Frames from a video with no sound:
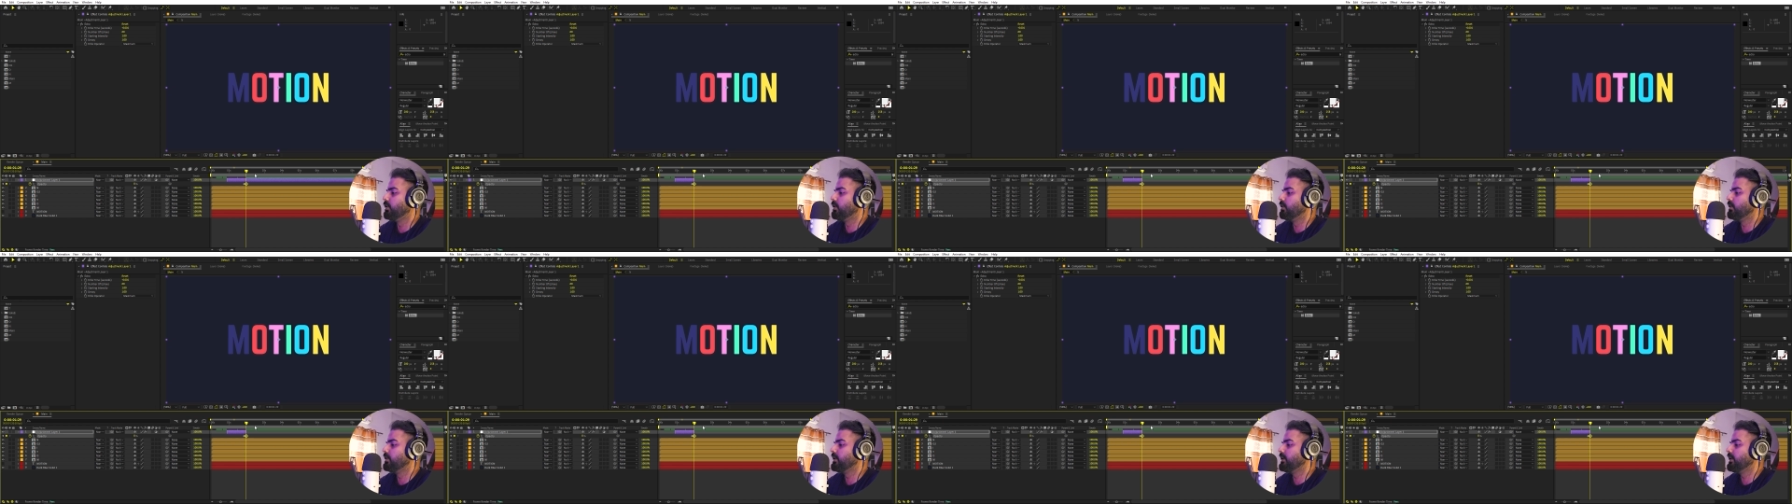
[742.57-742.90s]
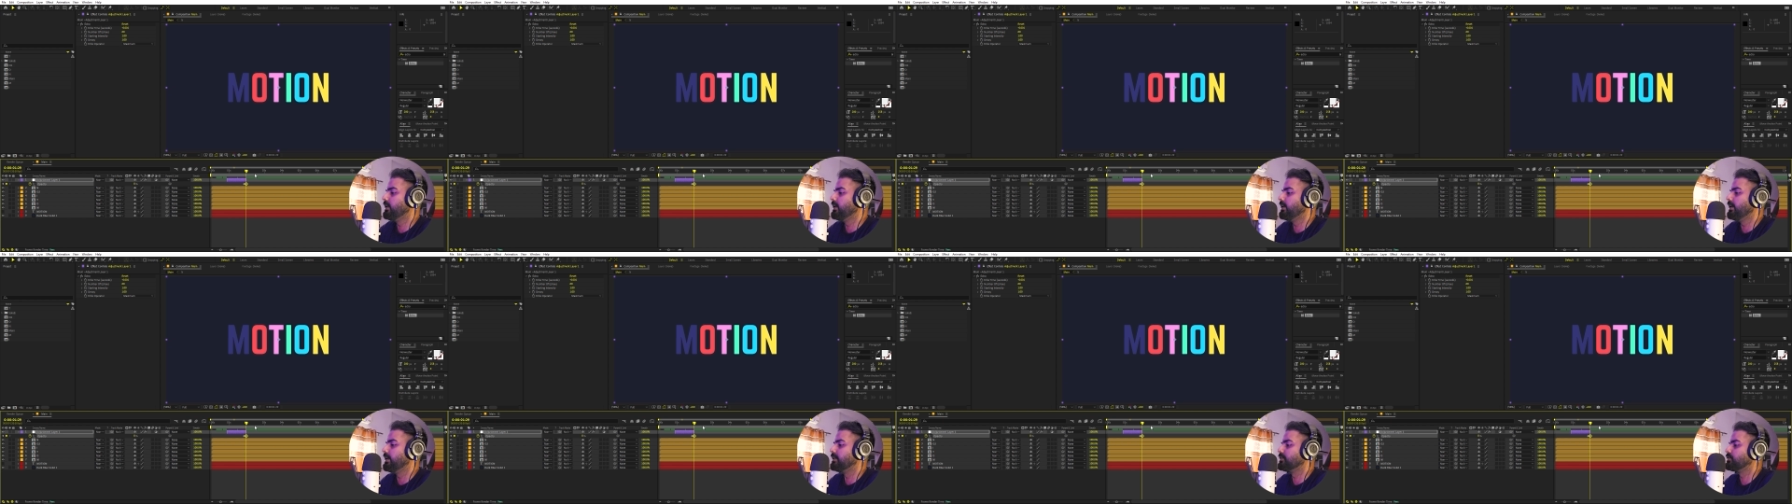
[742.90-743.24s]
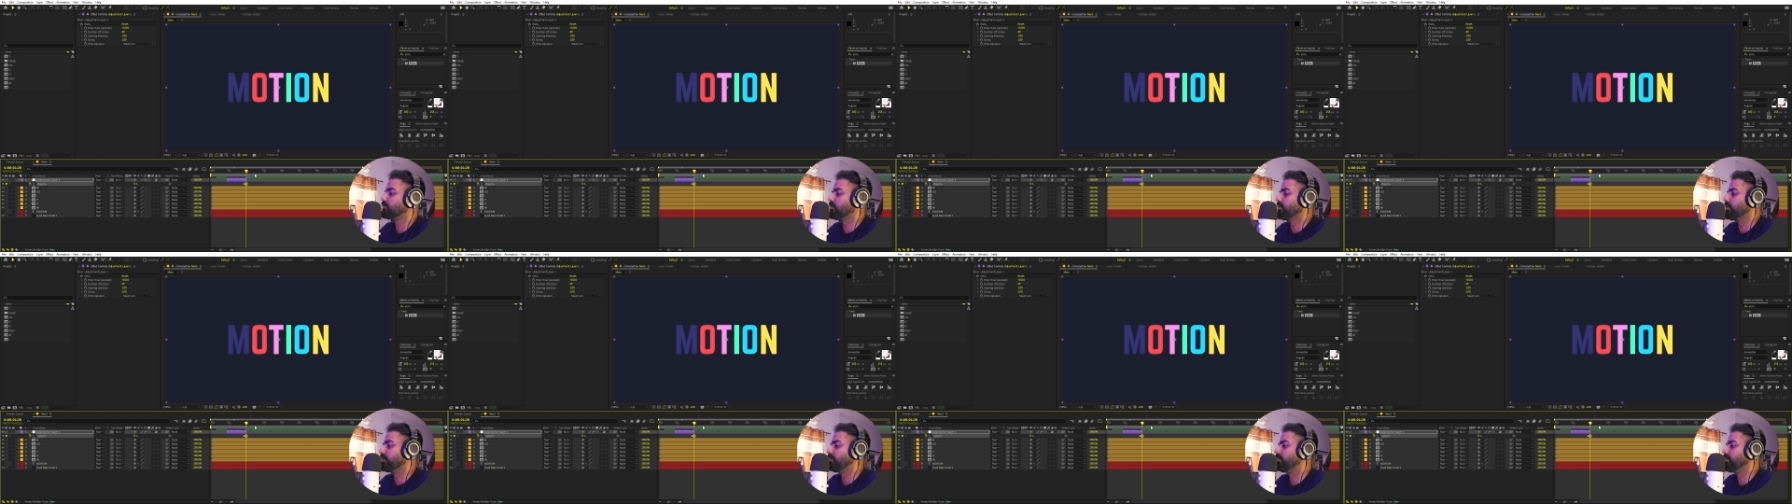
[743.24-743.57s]
alt key right
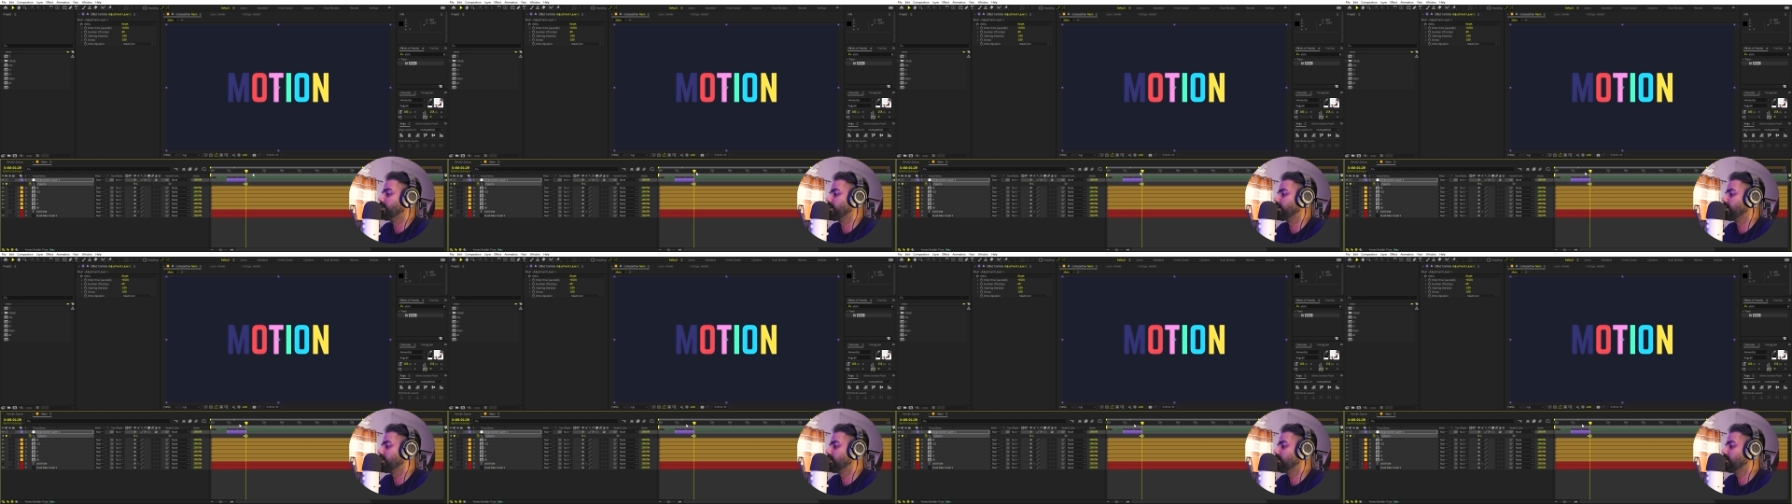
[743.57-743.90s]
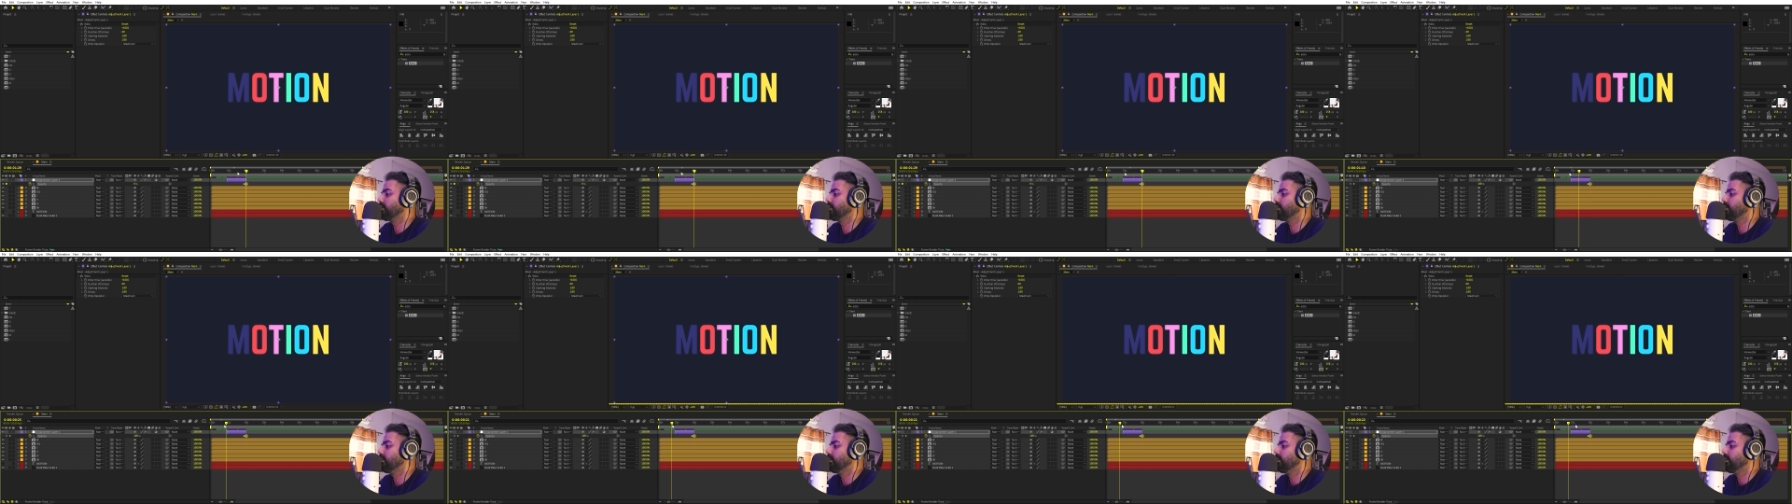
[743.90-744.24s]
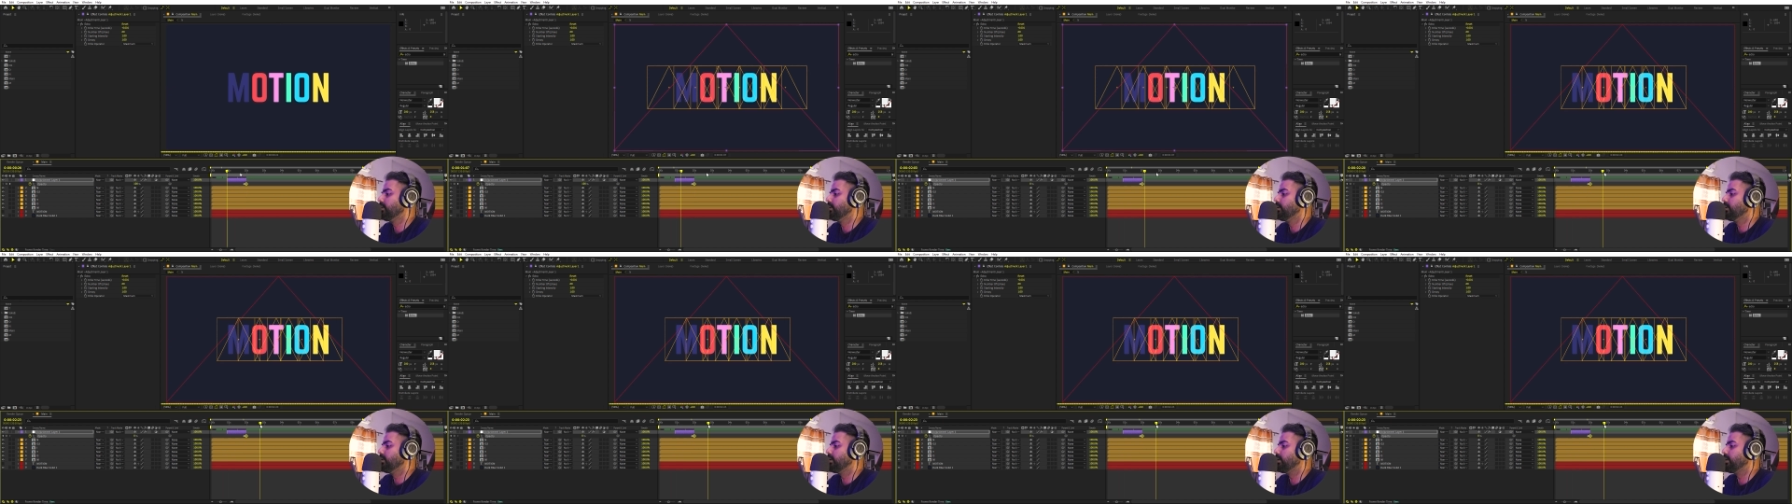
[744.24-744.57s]
square bracket
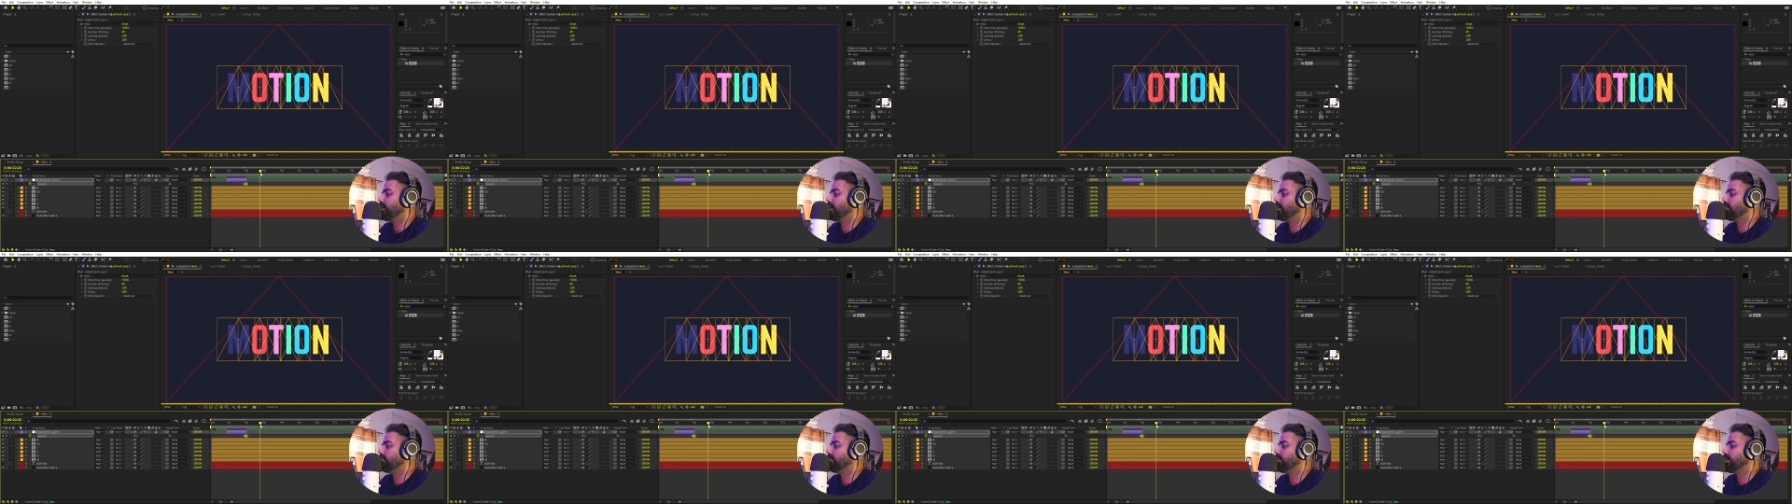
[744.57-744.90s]
and